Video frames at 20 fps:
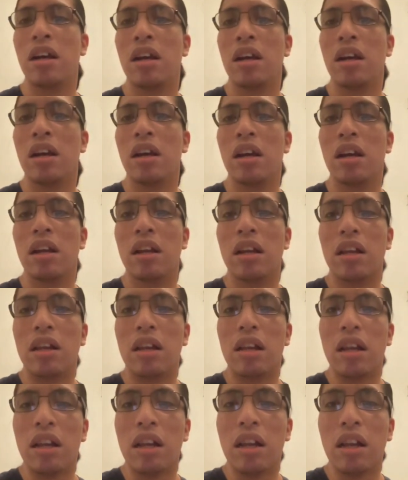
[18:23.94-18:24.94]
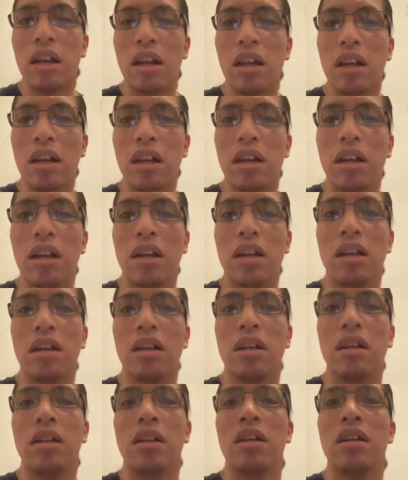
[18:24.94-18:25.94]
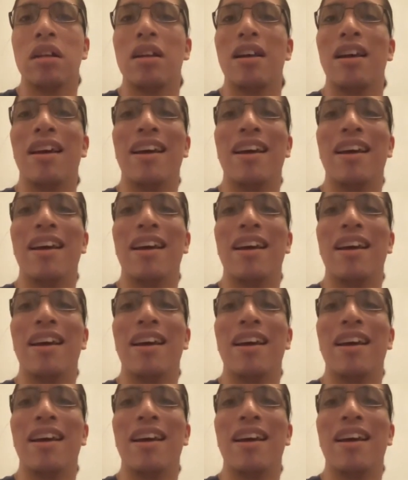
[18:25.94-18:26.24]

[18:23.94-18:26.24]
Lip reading: This person isn't speaking.